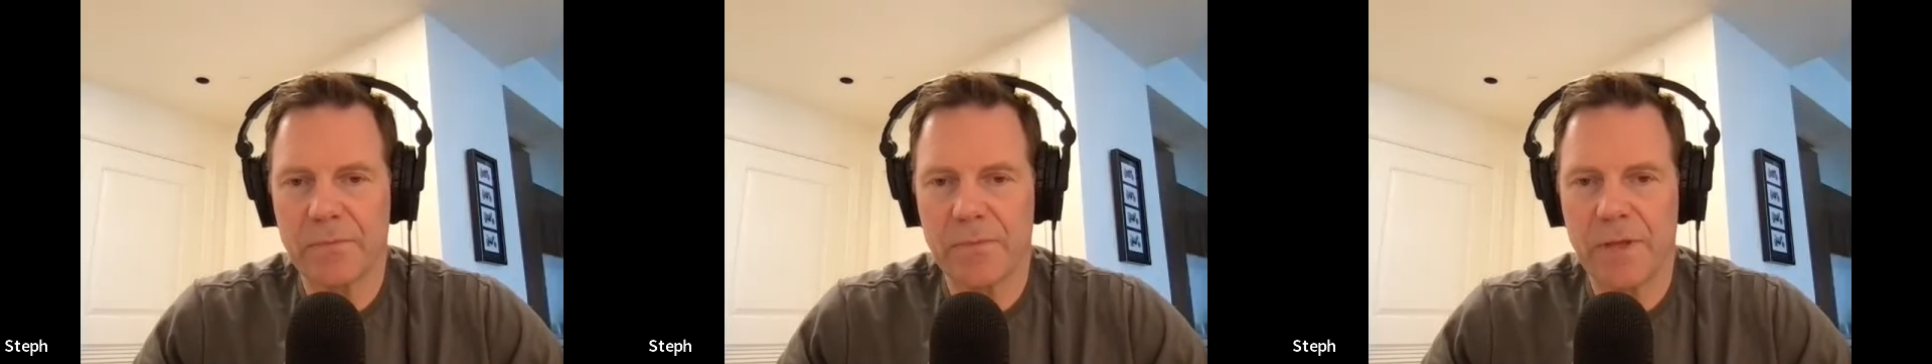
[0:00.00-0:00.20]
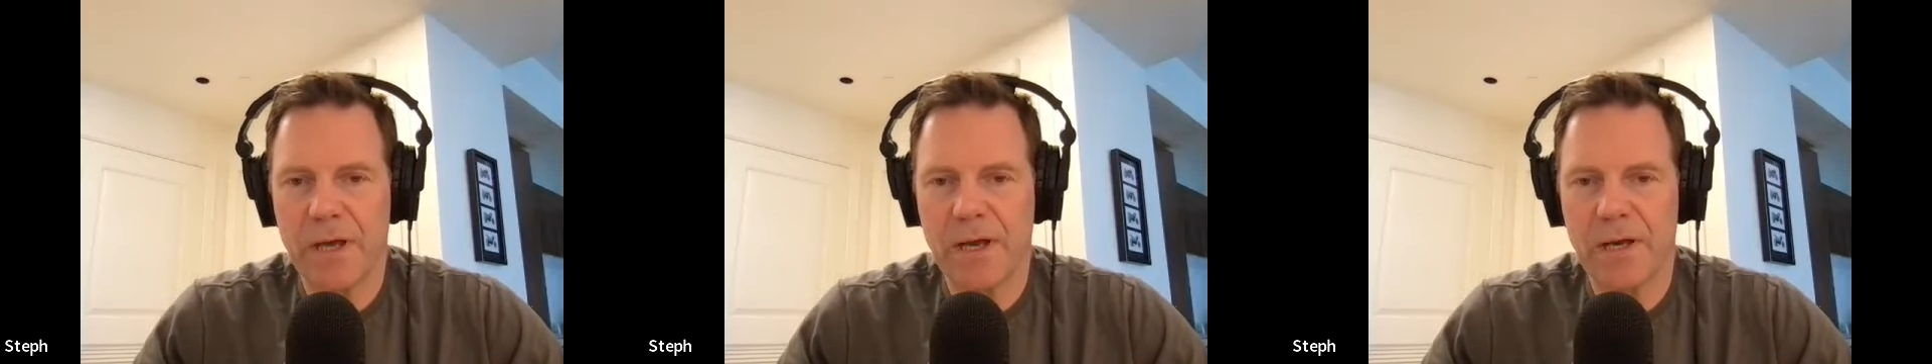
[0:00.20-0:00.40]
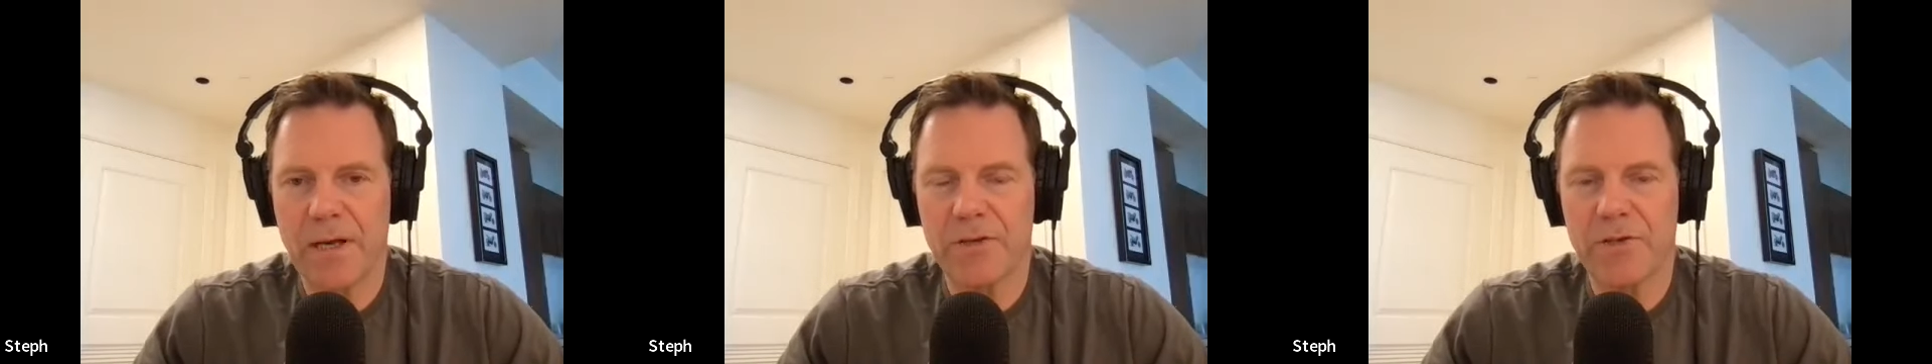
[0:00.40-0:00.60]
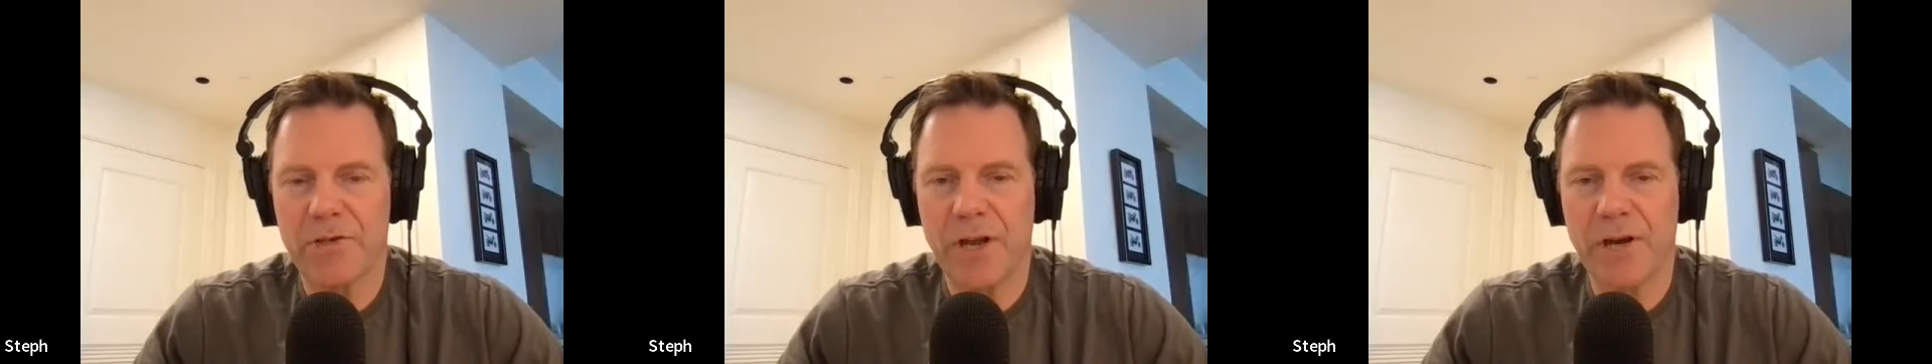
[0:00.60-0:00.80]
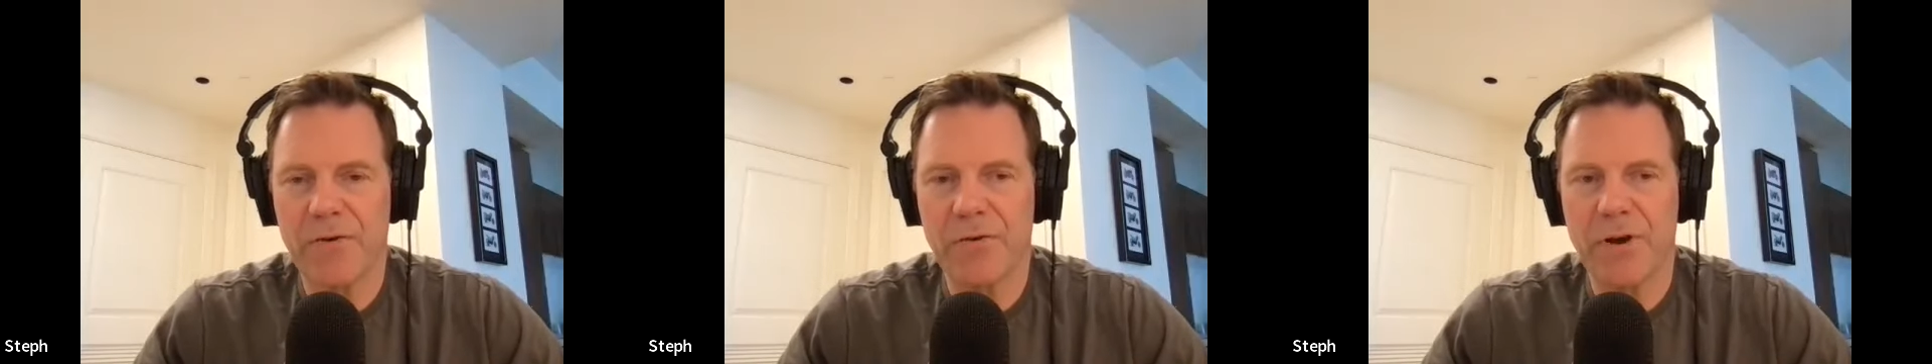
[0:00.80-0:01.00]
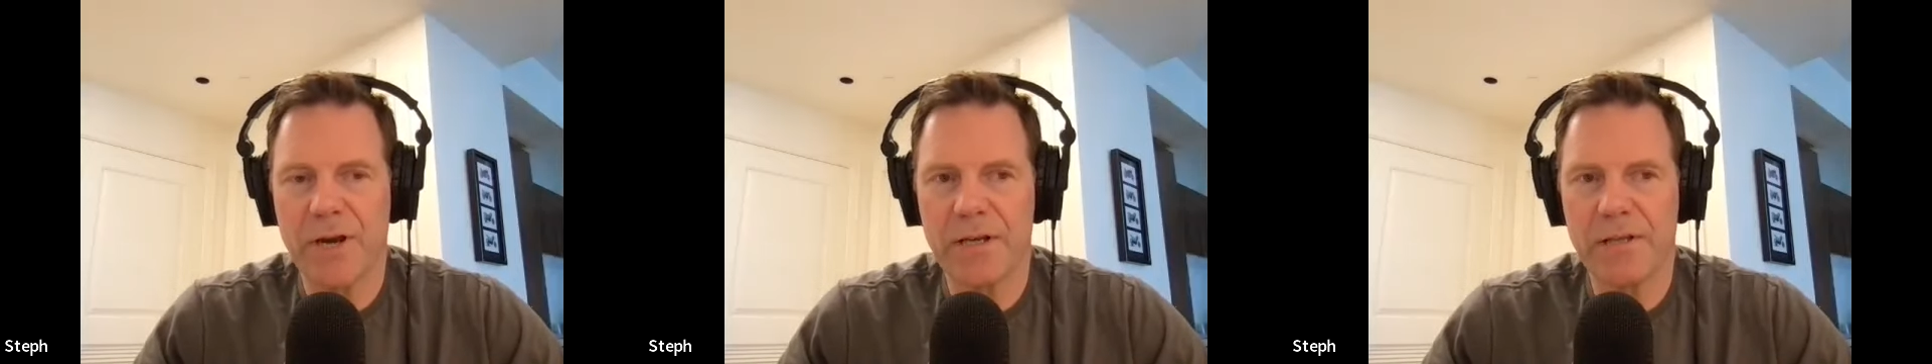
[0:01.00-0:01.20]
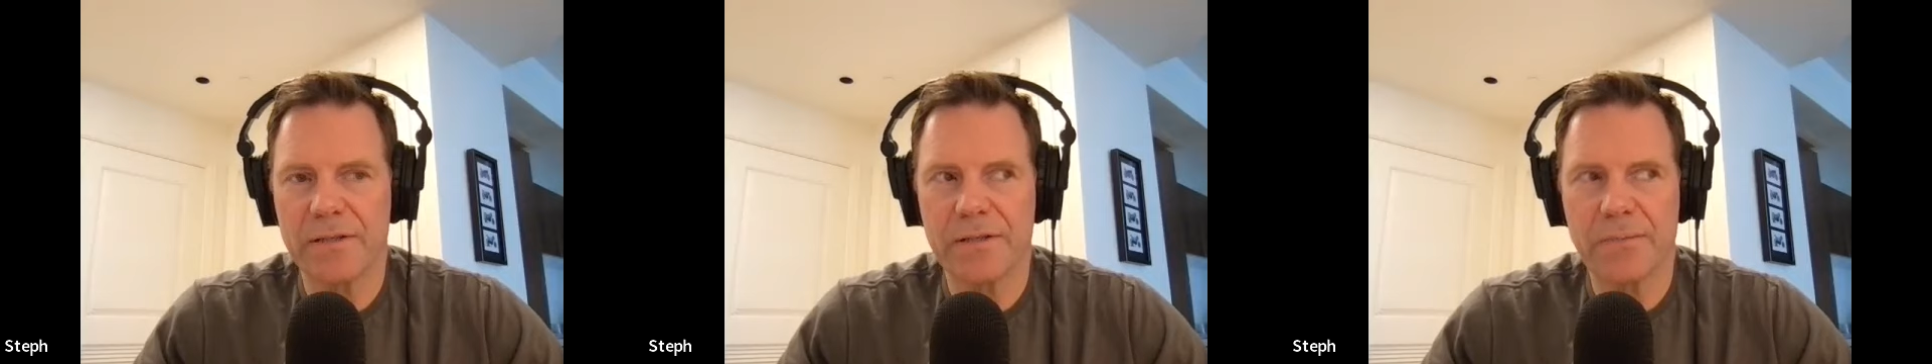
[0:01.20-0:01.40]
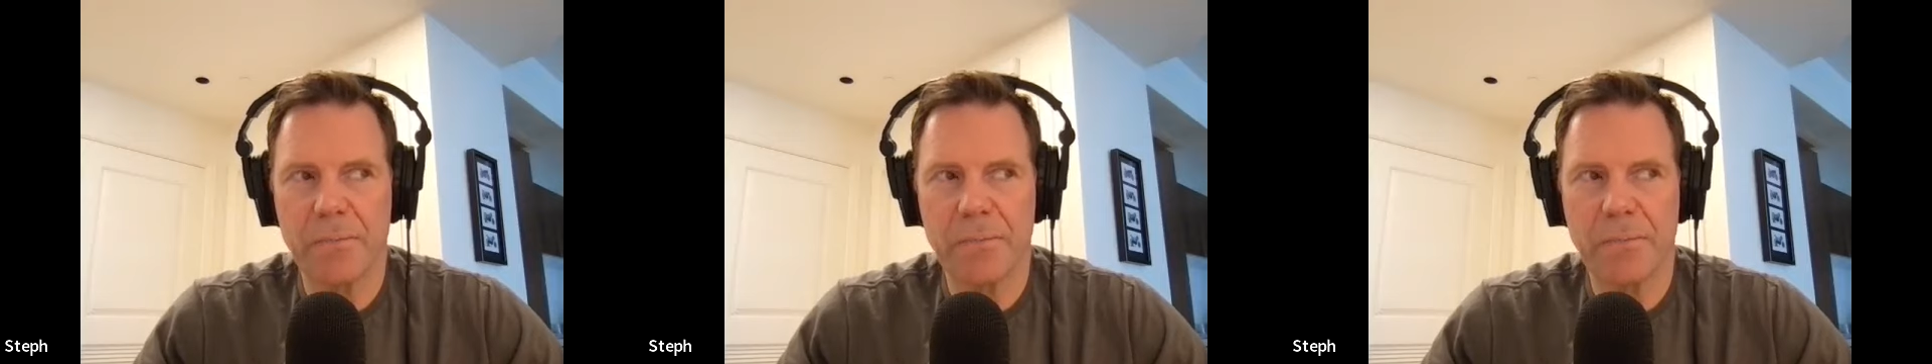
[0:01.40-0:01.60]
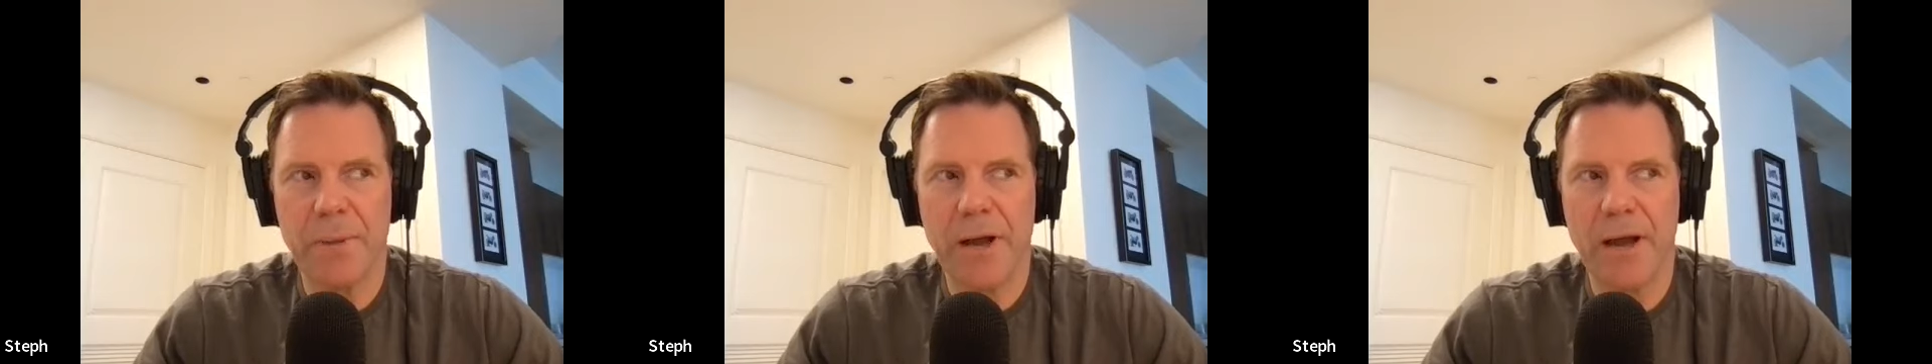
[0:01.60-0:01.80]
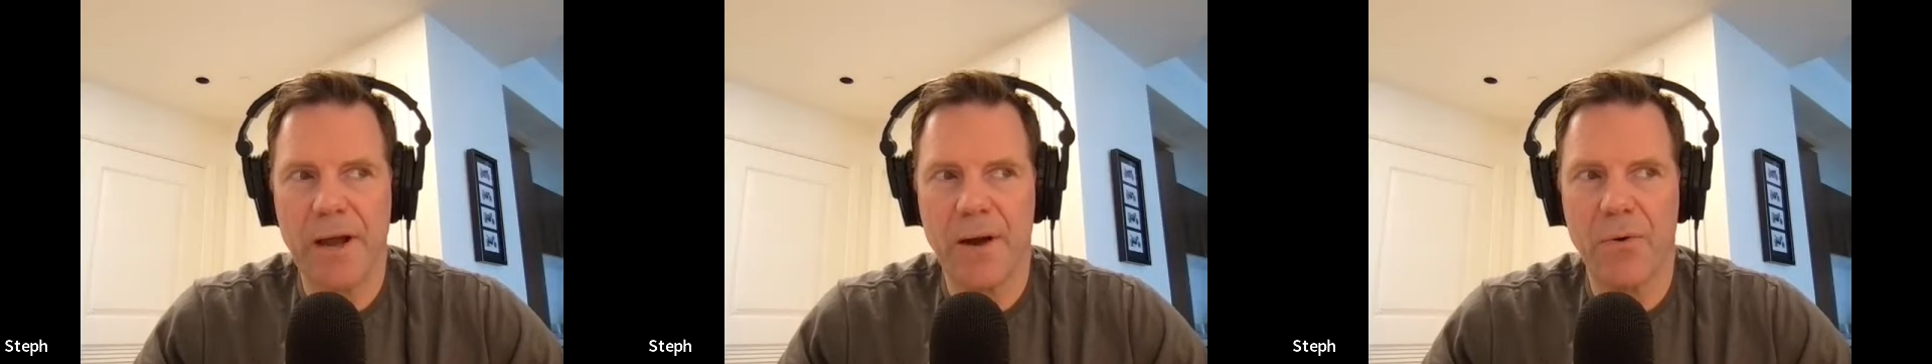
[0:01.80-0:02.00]
that it generates
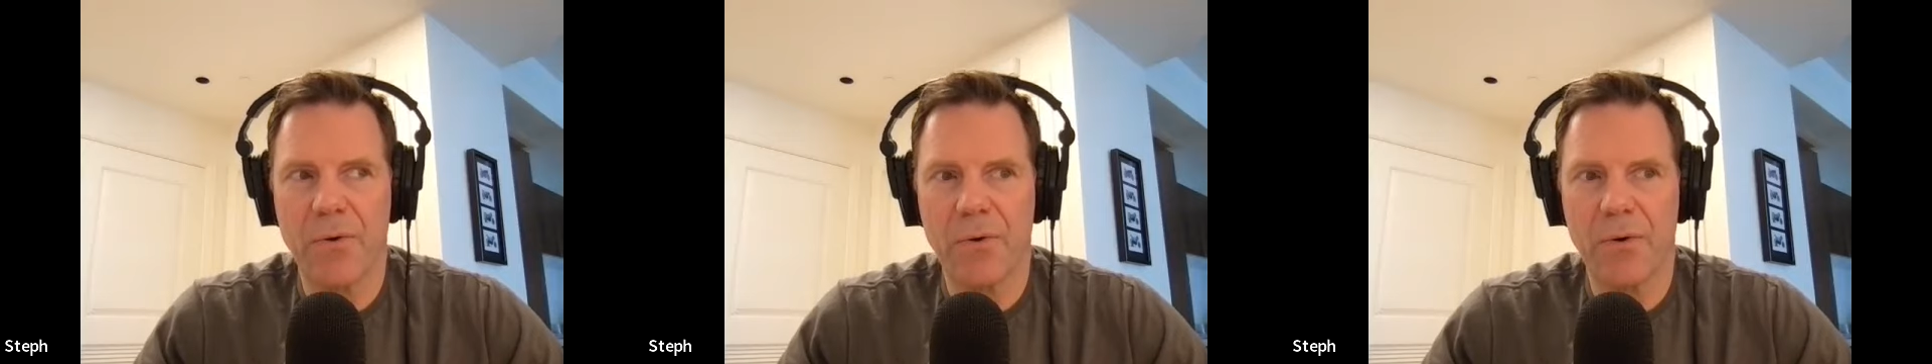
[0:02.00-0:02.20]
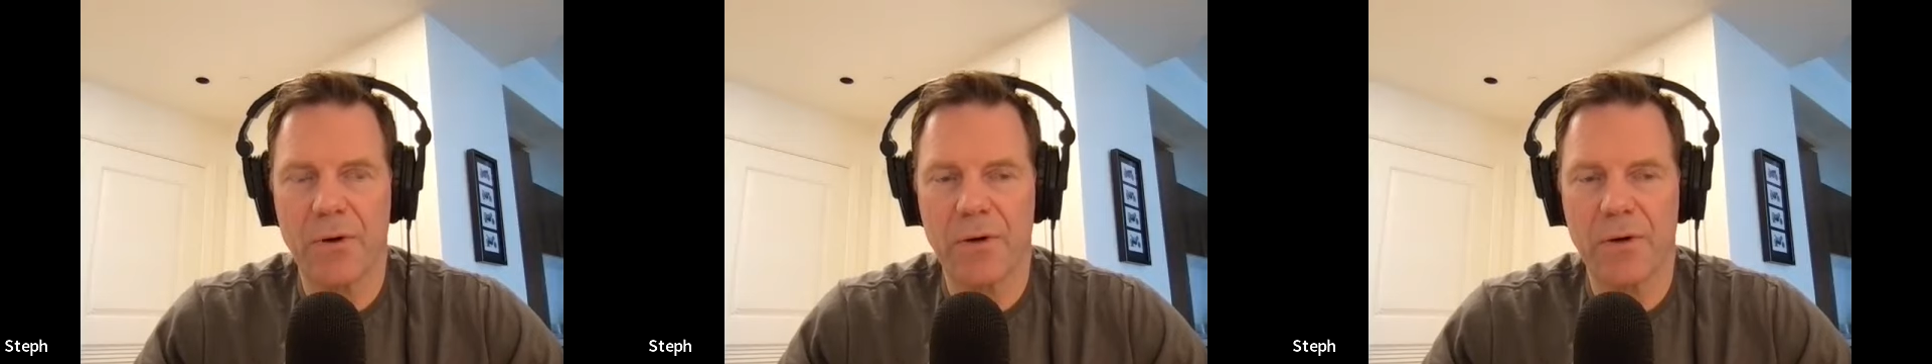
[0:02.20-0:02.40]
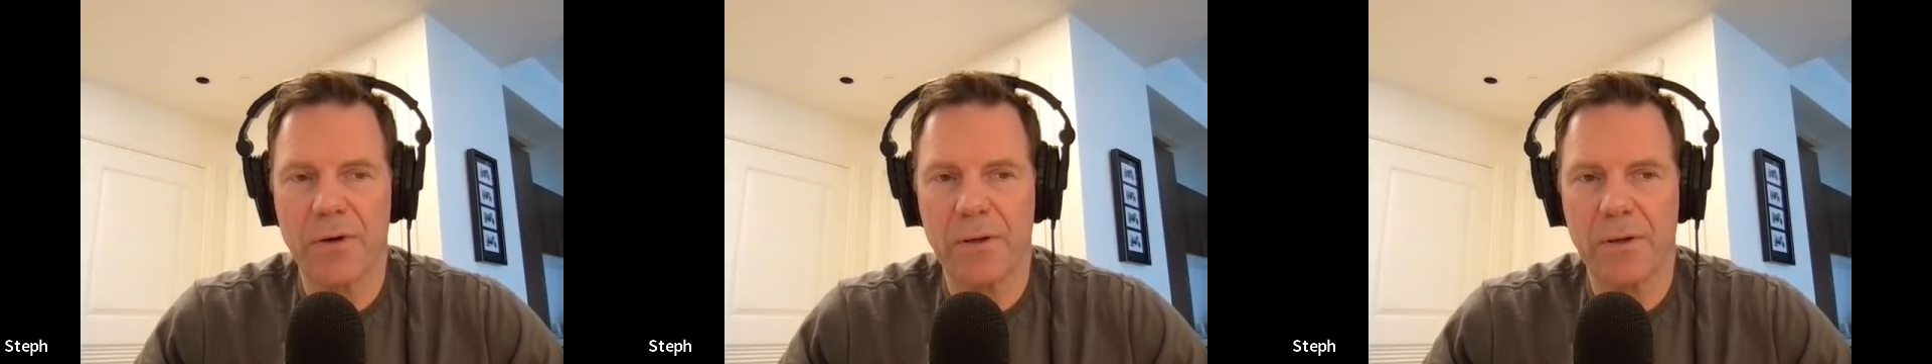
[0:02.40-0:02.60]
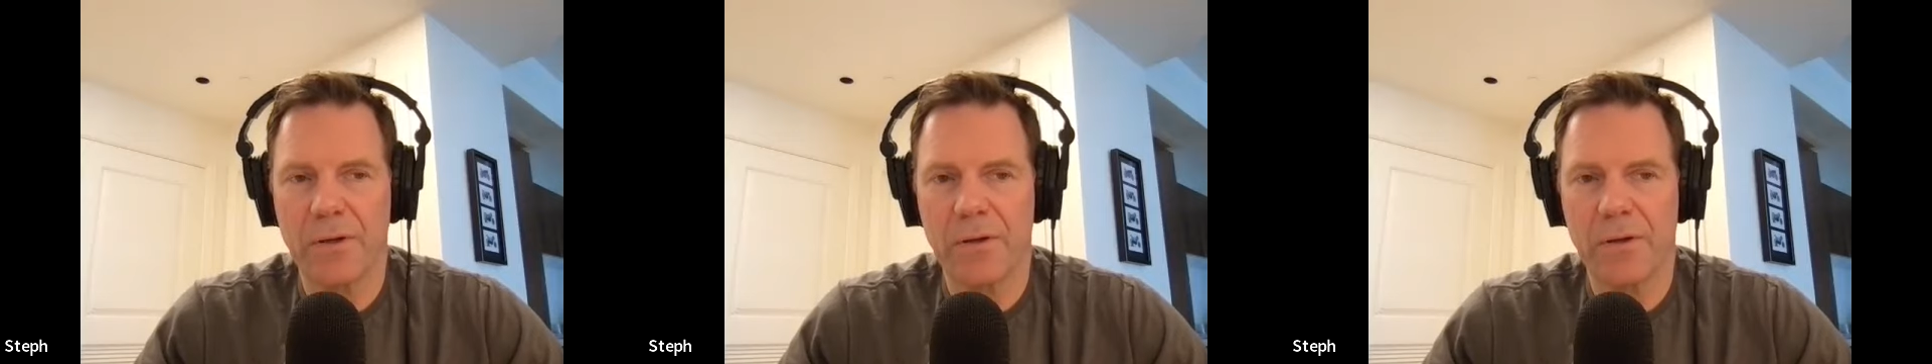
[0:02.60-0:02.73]
power.